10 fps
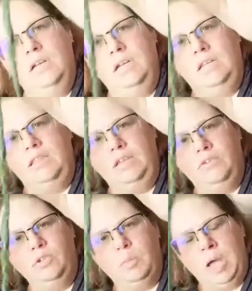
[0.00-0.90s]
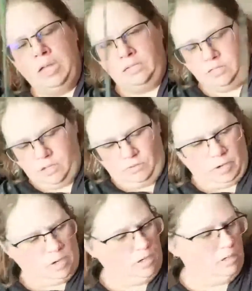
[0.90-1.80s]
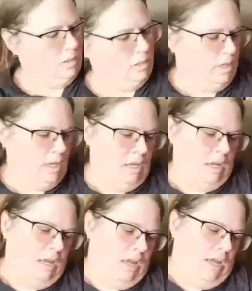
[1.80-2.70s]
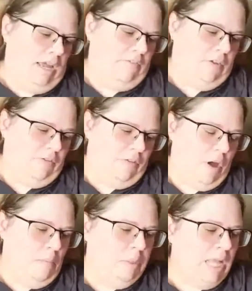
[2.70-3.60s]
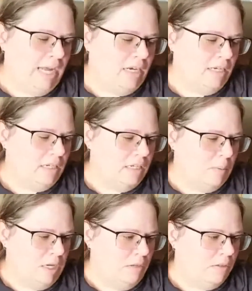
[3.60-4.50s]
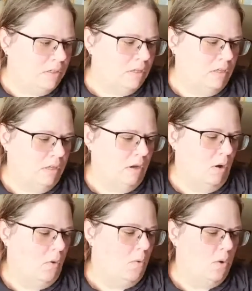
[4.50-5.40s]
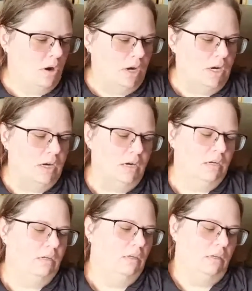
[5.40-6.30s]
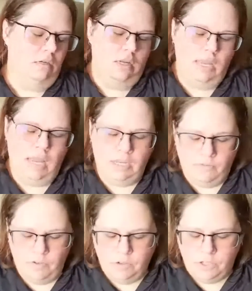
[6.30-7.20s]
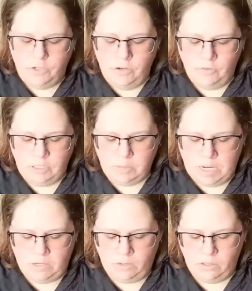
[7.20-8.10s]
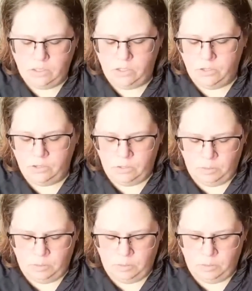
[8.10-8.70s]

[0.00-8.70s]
that you spun. So if you've plied on spindles and you've used 2 different spindles to